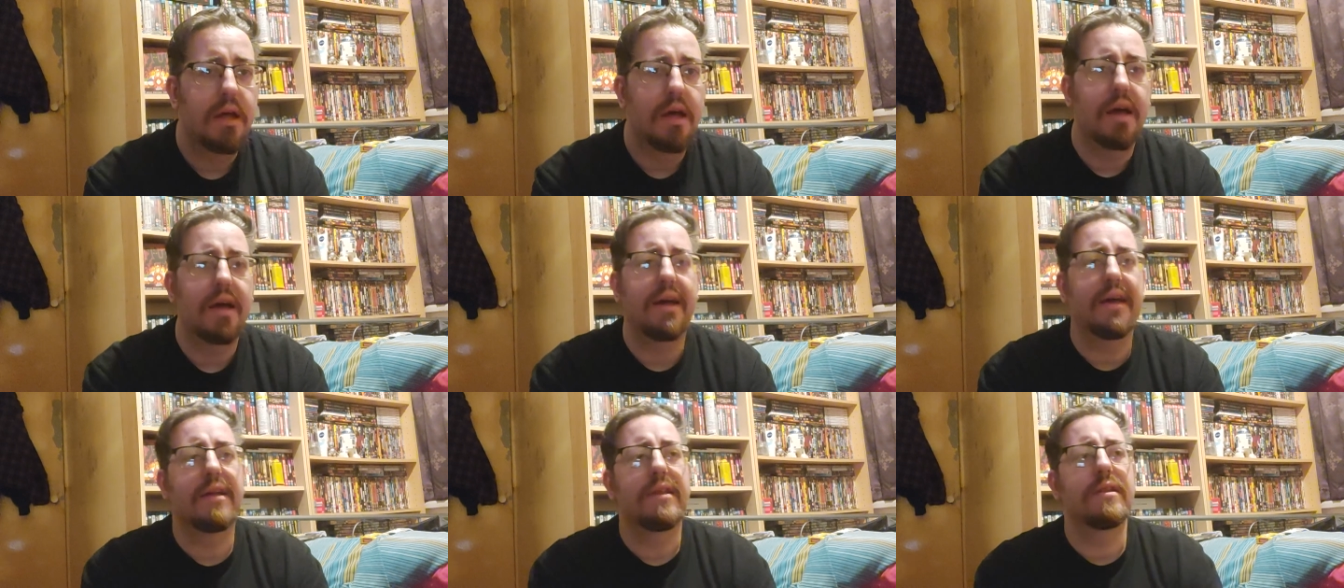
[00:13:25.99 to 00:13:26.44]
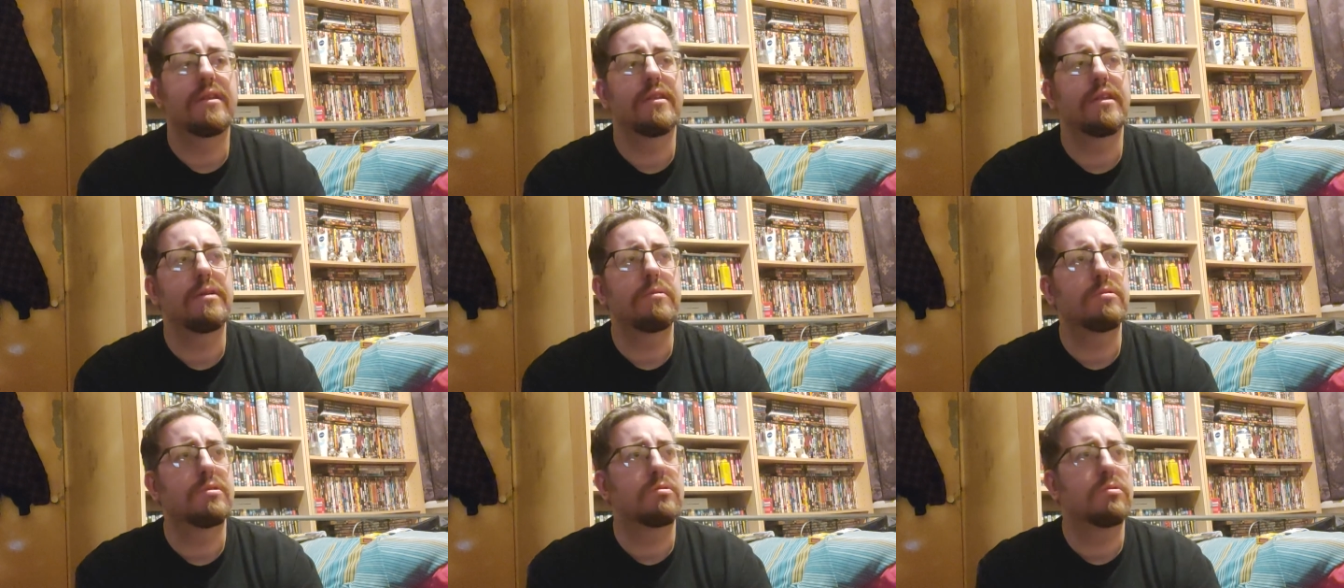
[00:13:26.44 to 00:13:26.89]
and
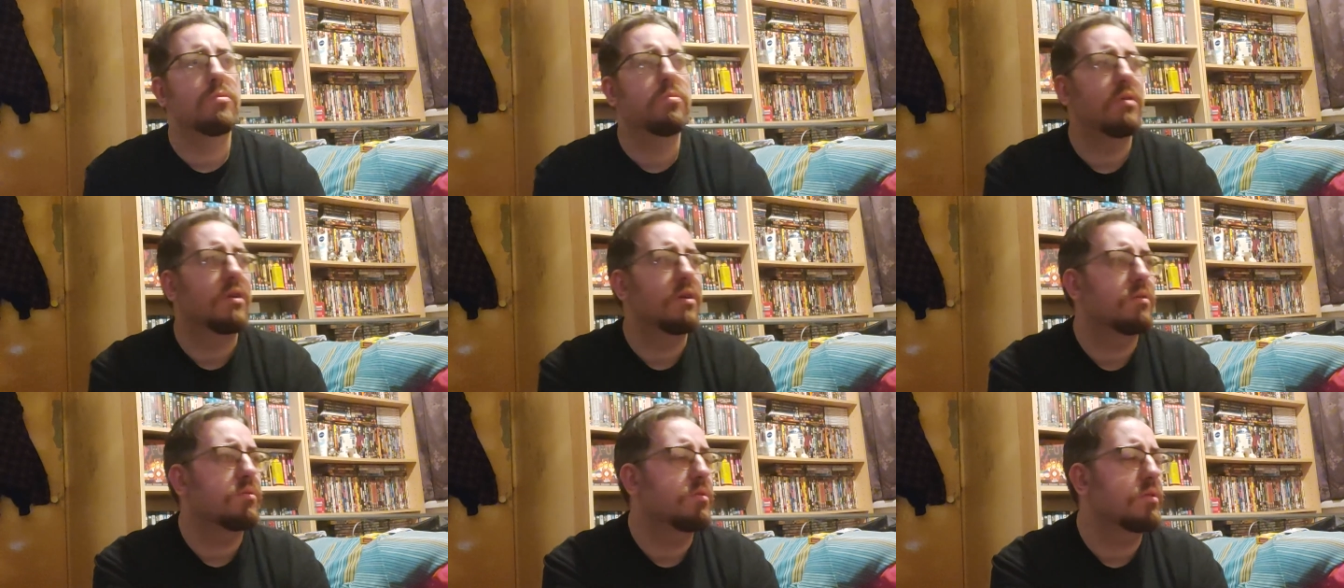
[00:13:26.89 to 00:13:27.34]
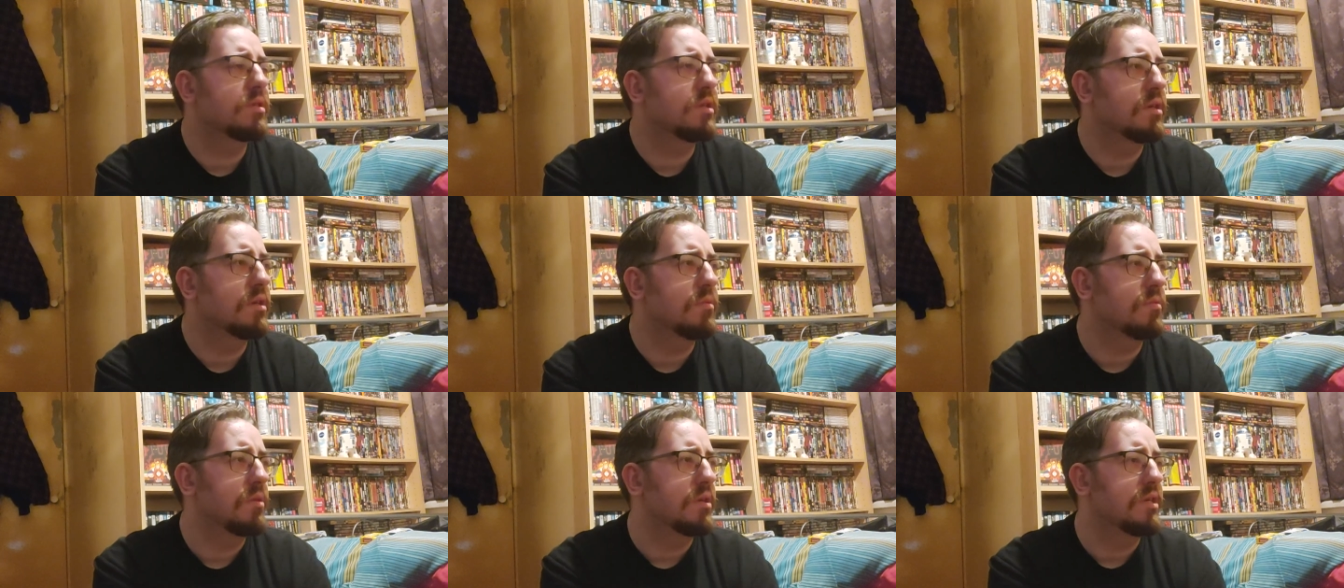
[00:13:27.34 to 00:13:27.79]
it was, what else was the
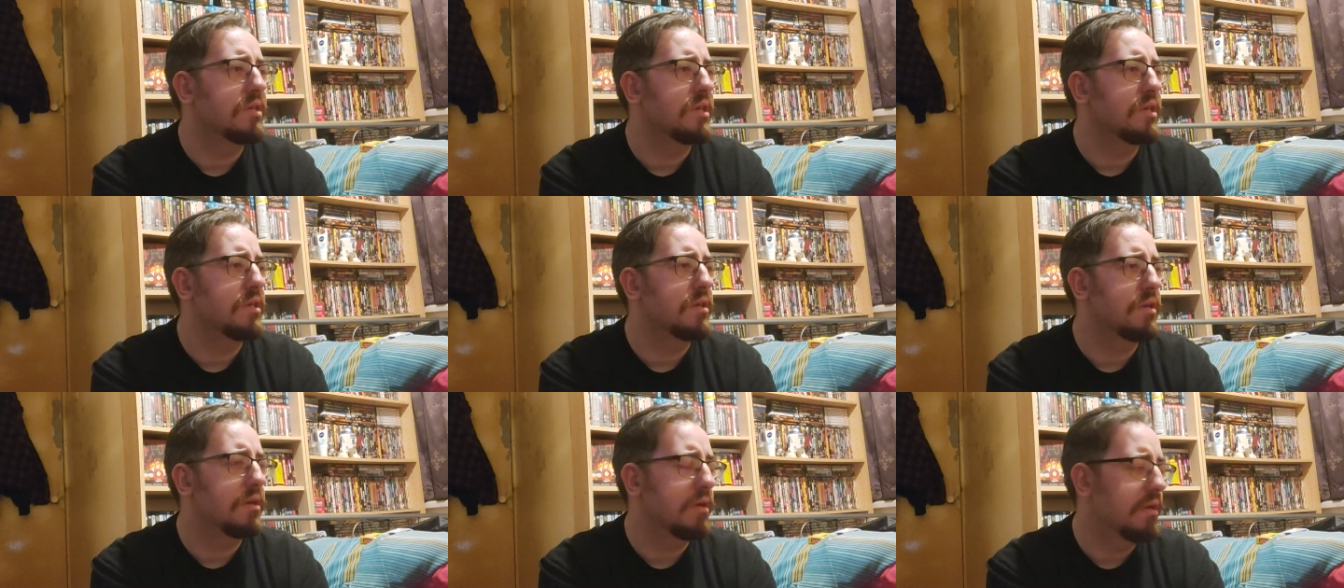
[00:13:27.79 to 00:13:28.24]
other one he did?